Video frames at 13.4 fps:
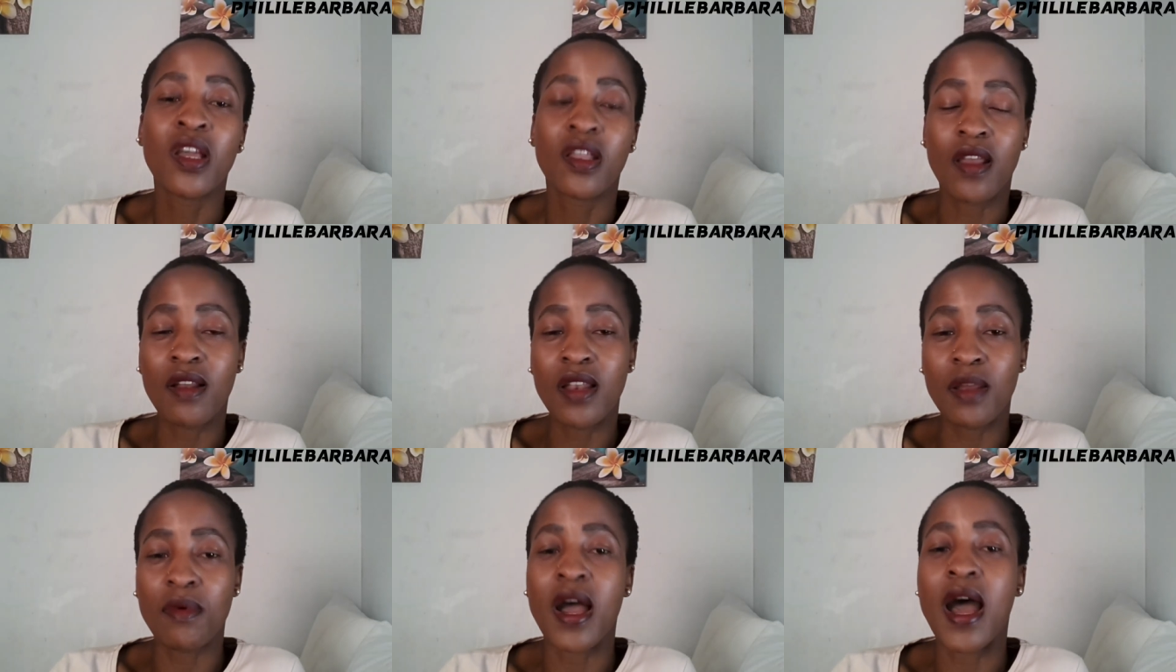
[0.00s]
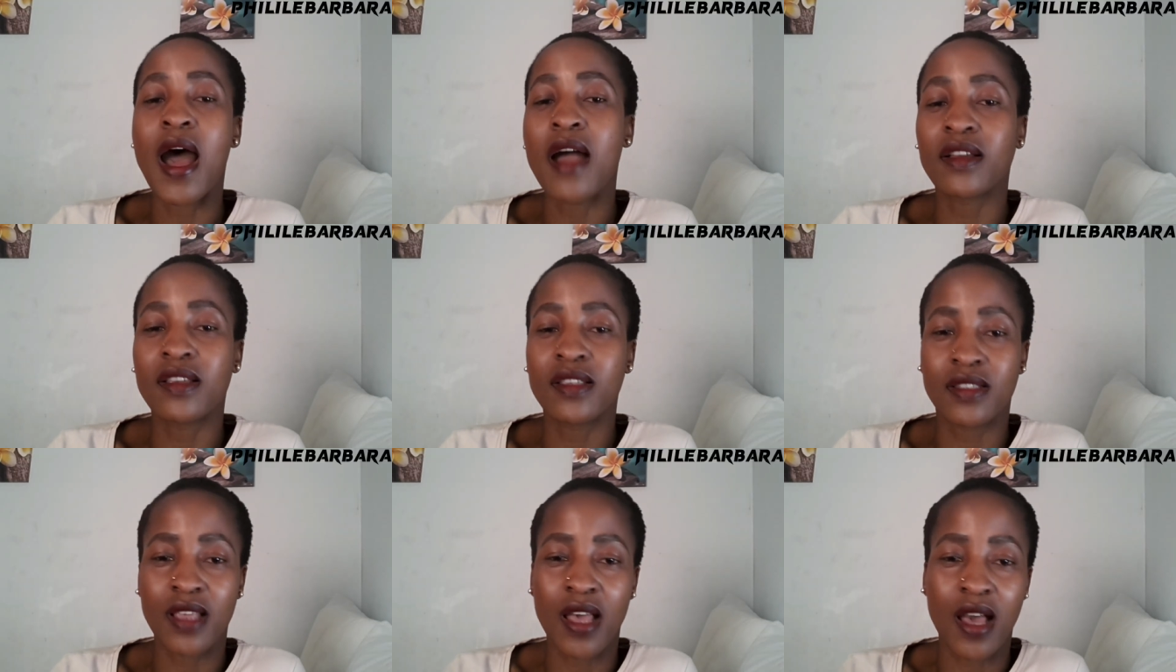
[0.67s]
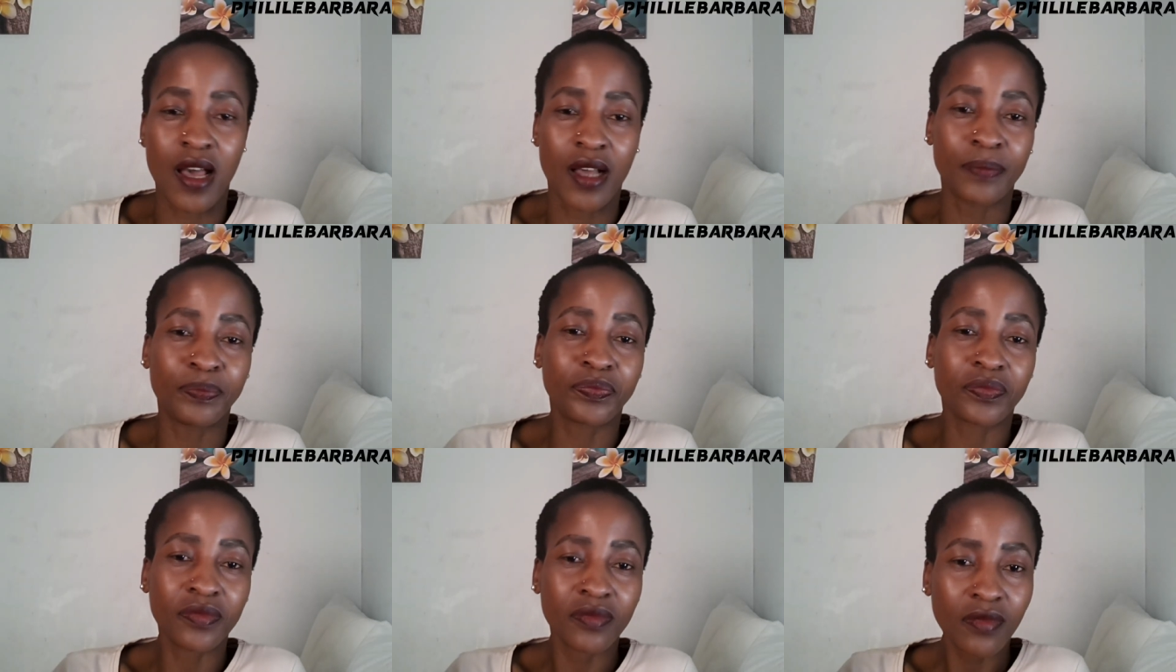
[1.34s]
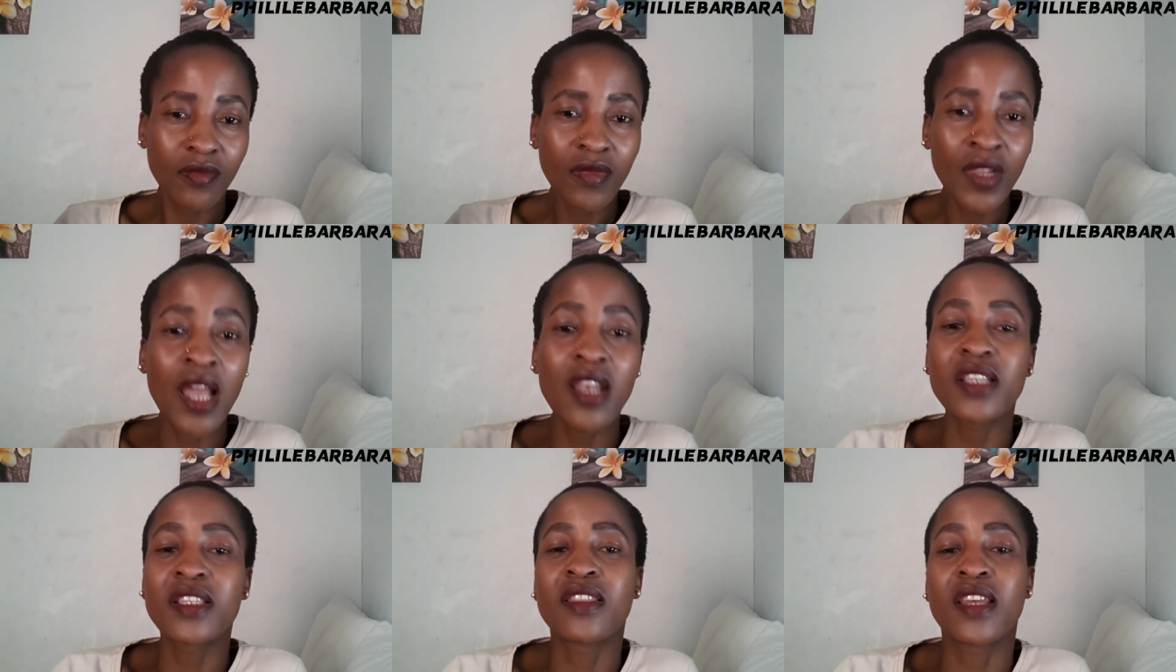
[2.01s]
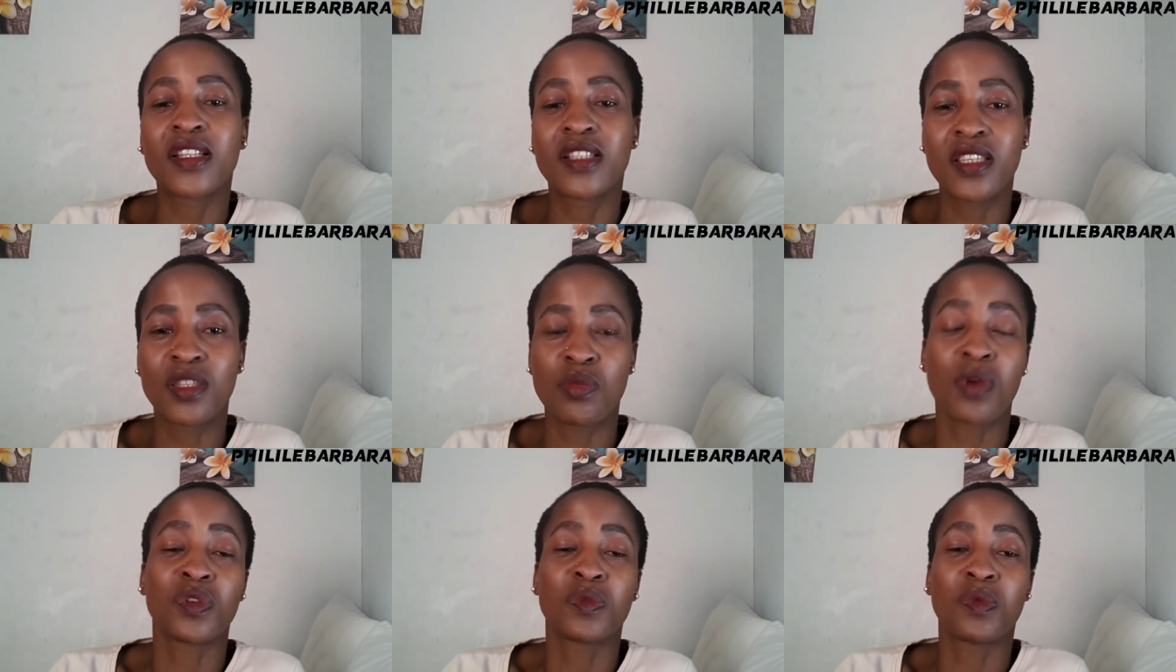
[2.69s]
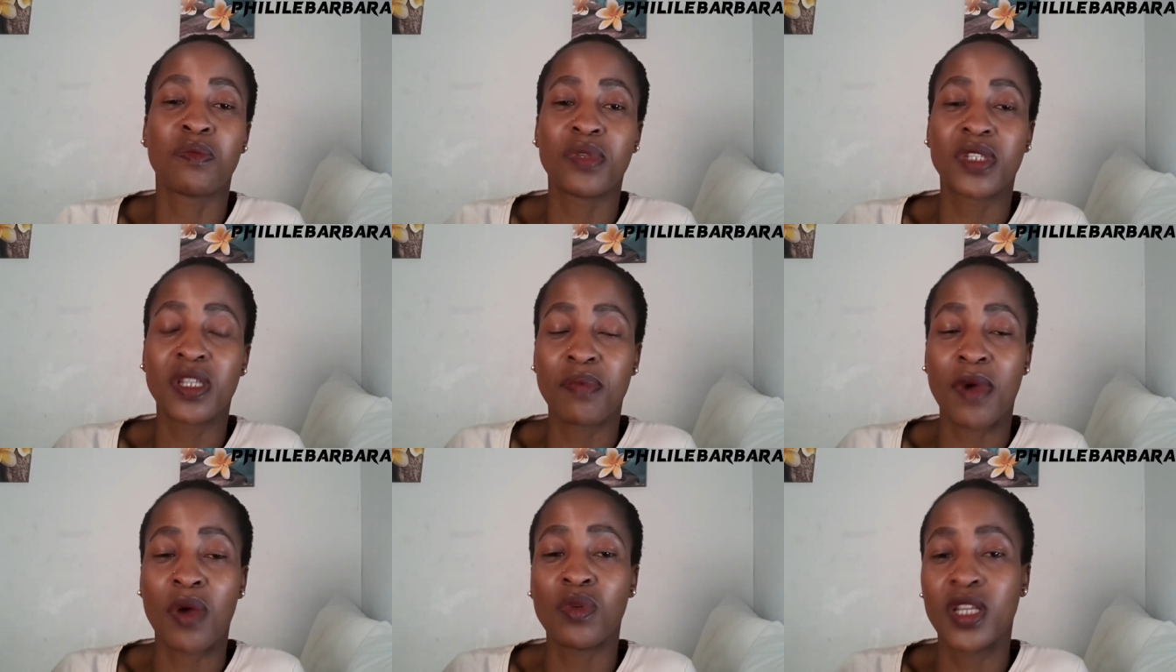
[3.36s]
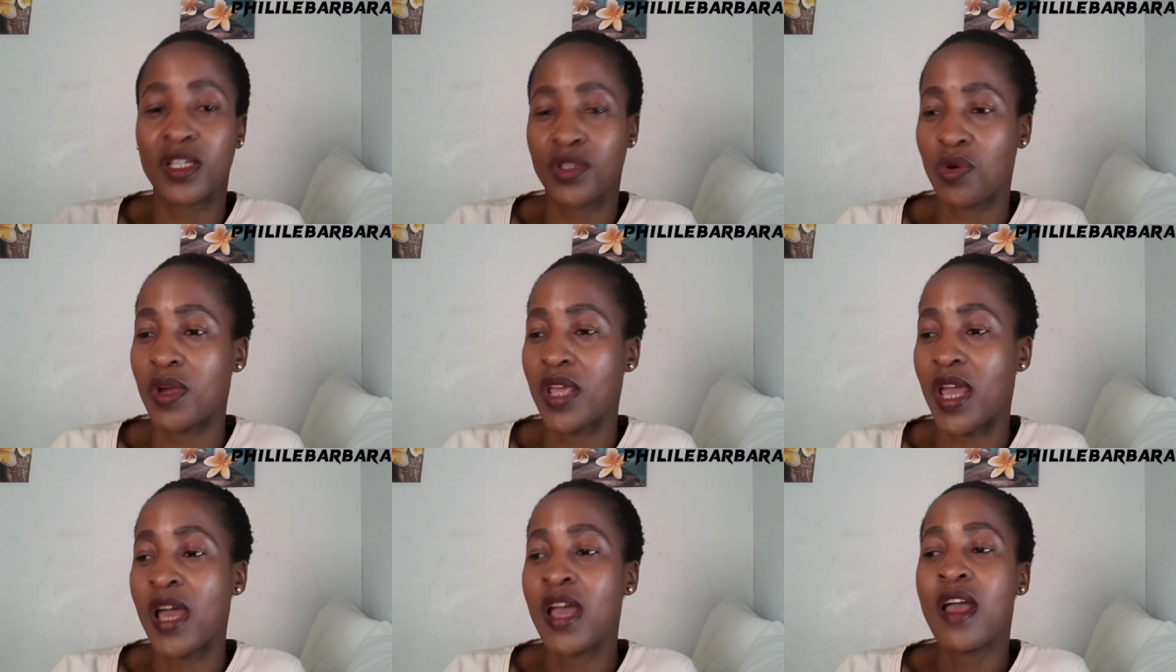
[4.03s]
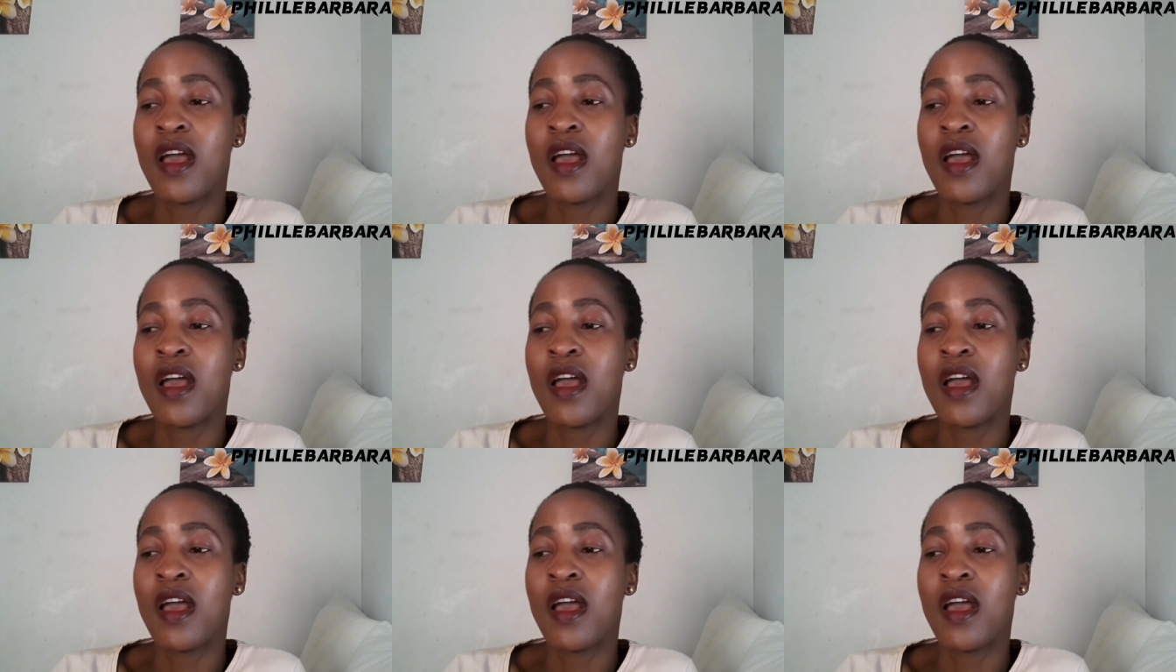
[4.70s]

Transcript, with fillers: now Lebohang is um alleging that she's the one who's been beaten by Ule Toya.